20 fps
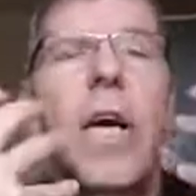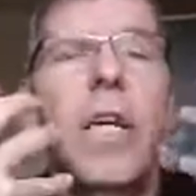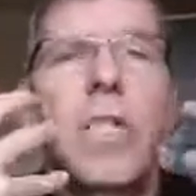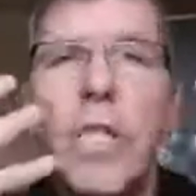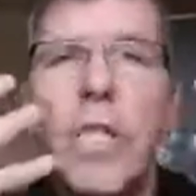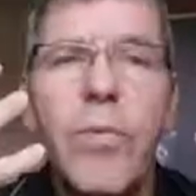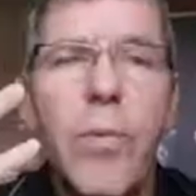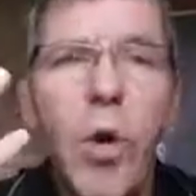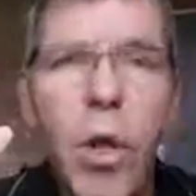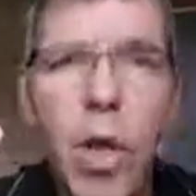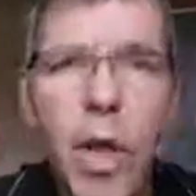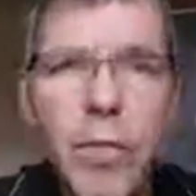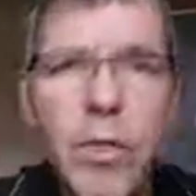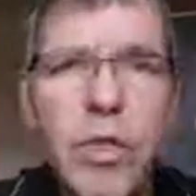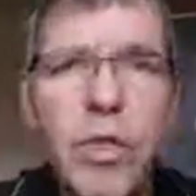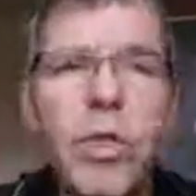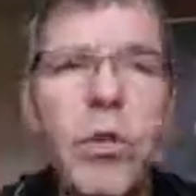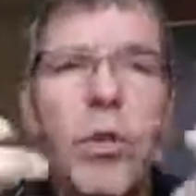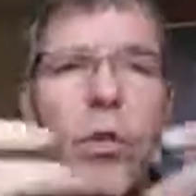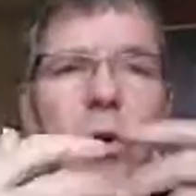say we all have a
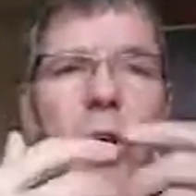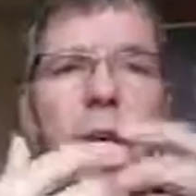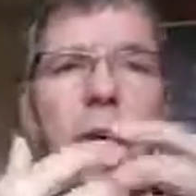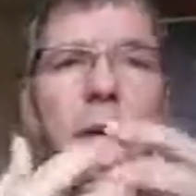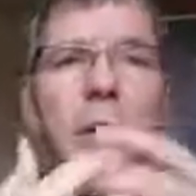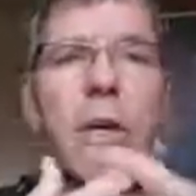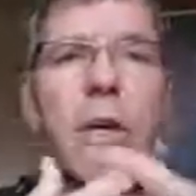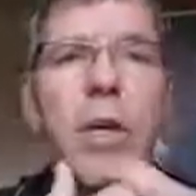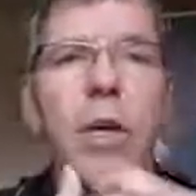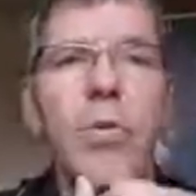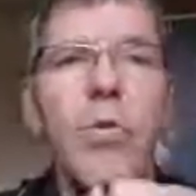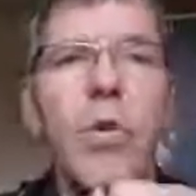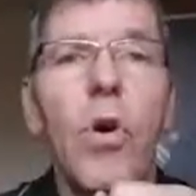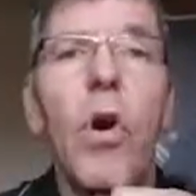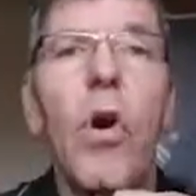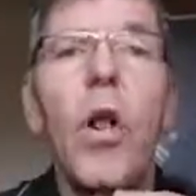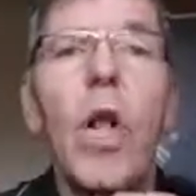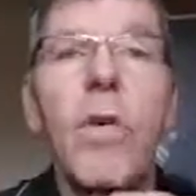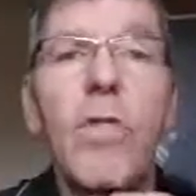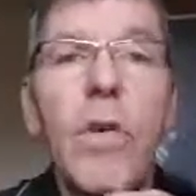story, we
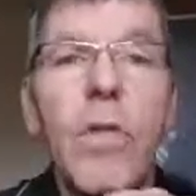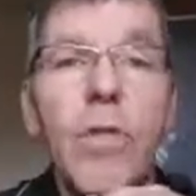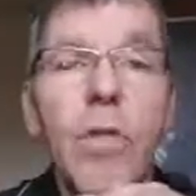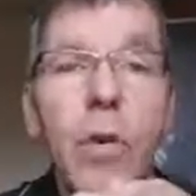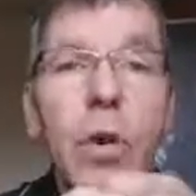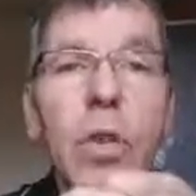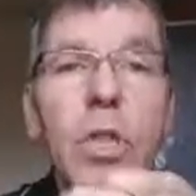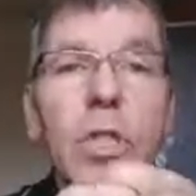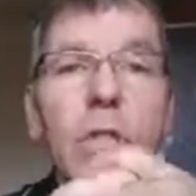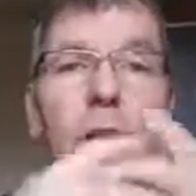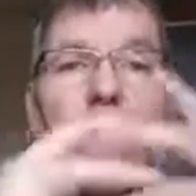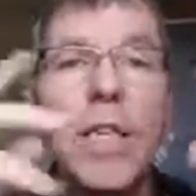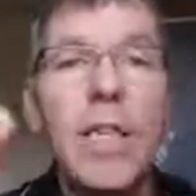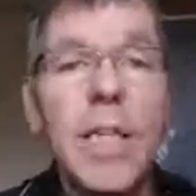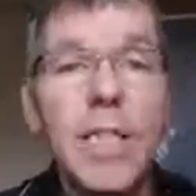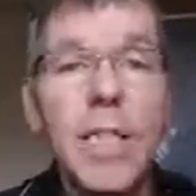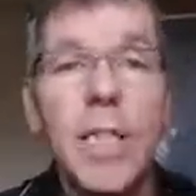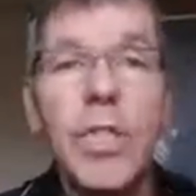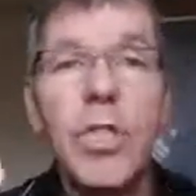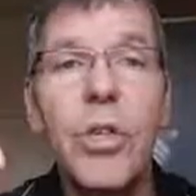all have a voice, and
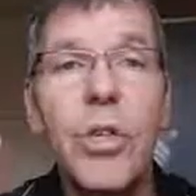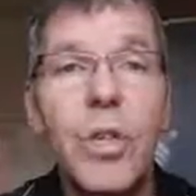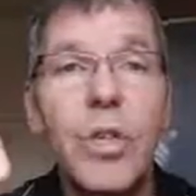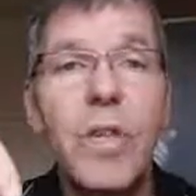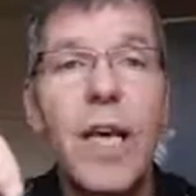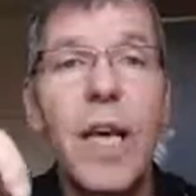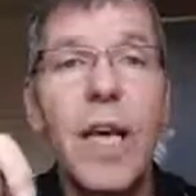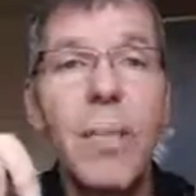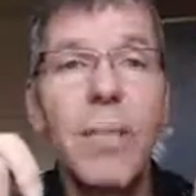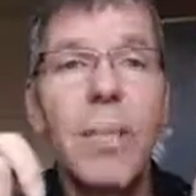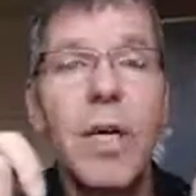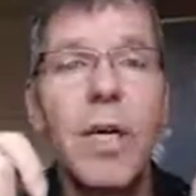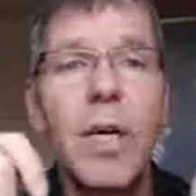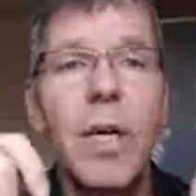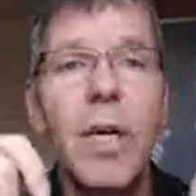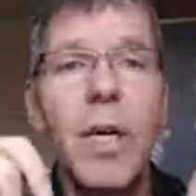this is your time.